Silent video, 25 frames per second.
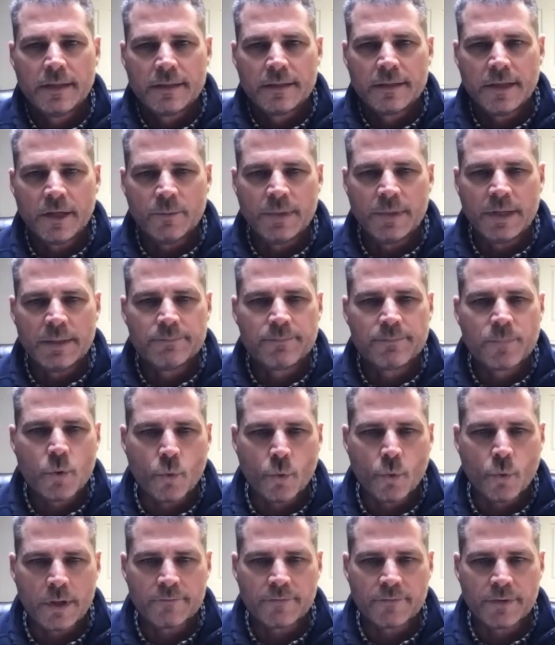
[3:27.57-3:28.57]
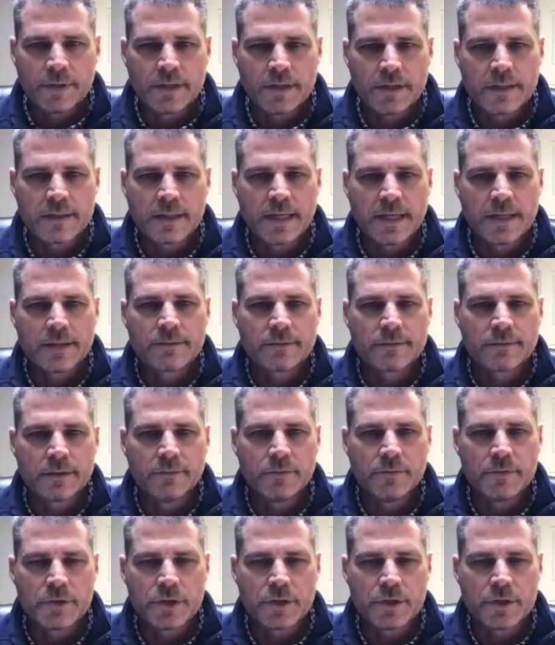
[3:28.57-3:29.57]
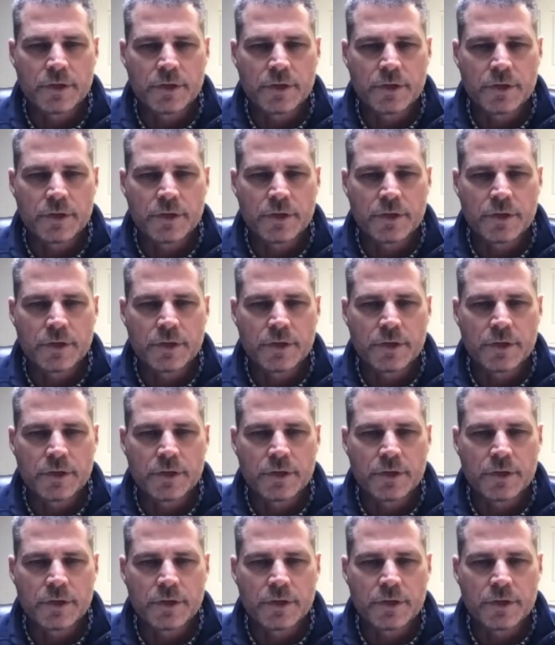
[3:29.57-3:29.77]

they'll be important for you to think through as you